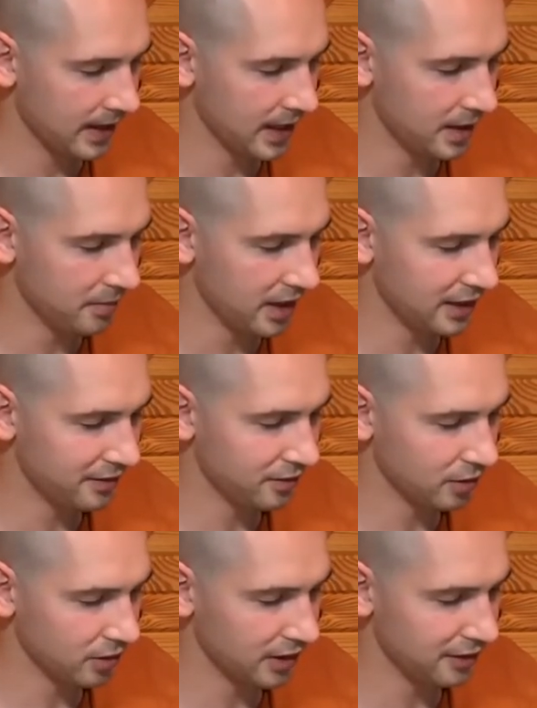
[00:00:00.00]
And
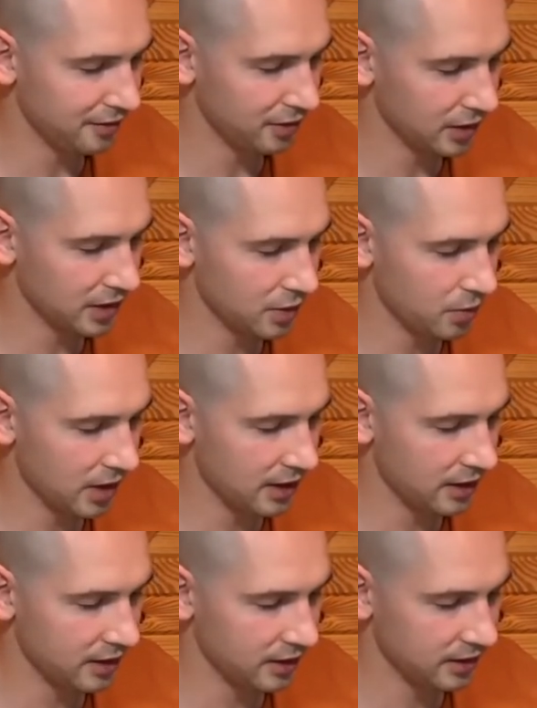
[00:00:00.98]
mindful and fully
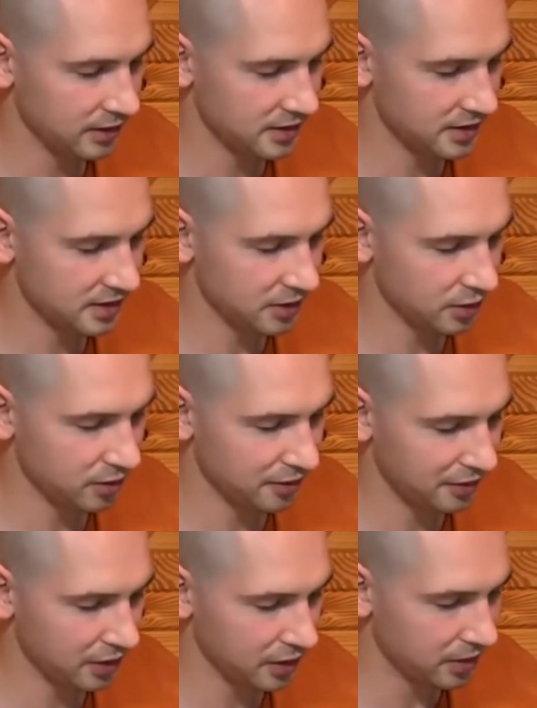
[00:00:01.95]
aware, still
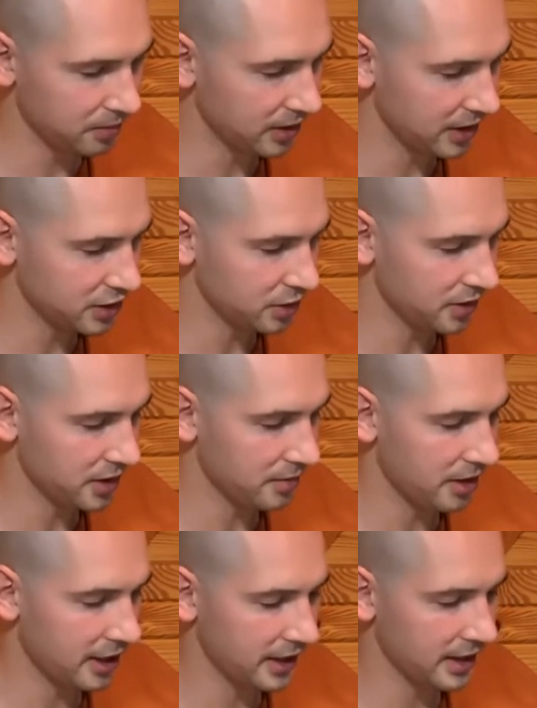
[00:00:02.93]
feeling pleasure with the
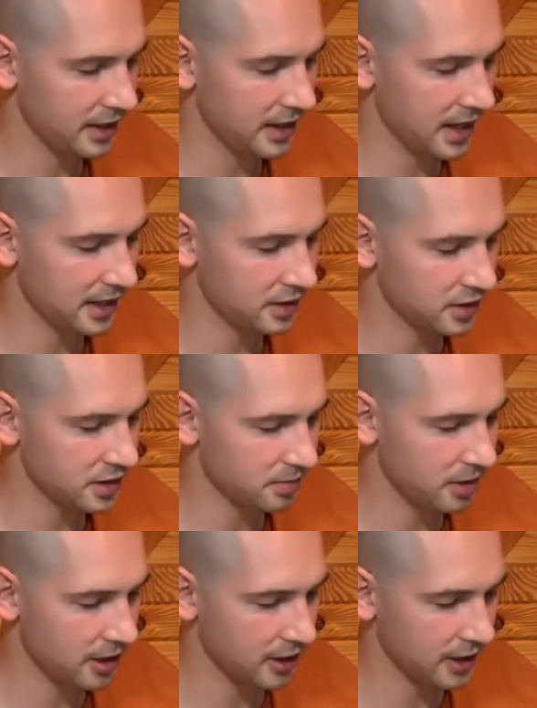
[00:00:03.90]
body, he enters
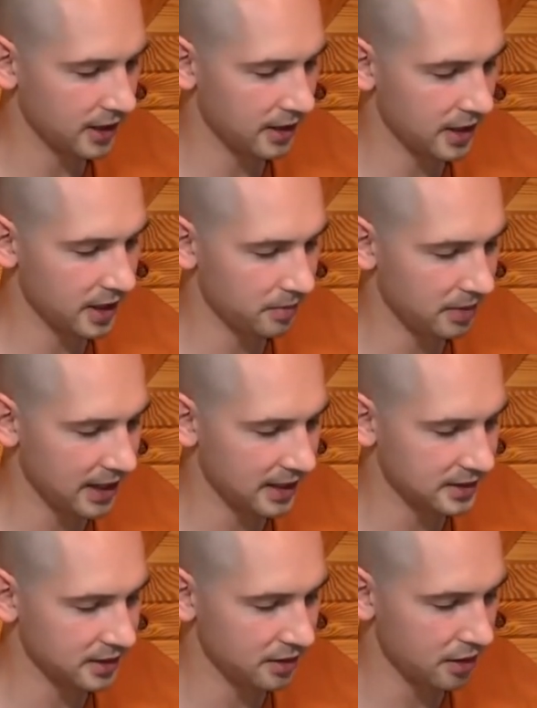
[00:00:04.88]
upon and
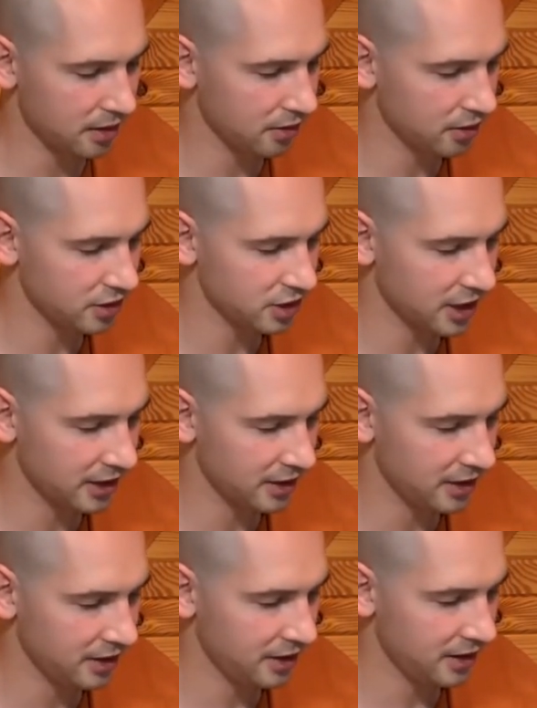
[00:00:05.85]
abides in the third
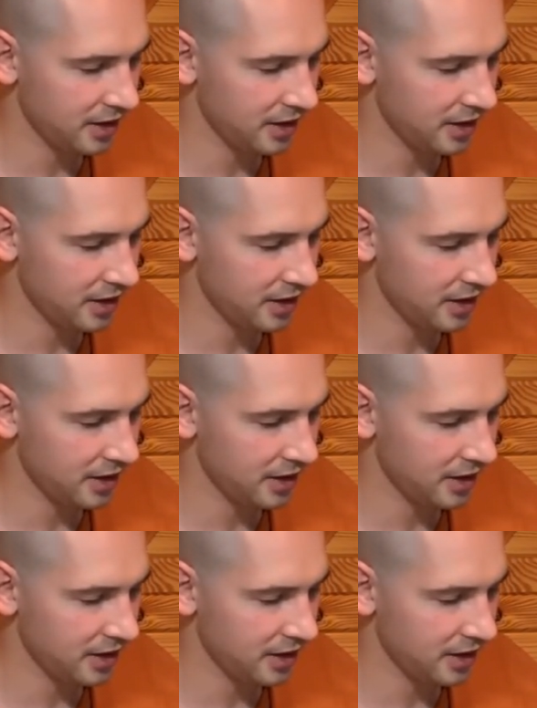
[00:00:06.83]
jhana,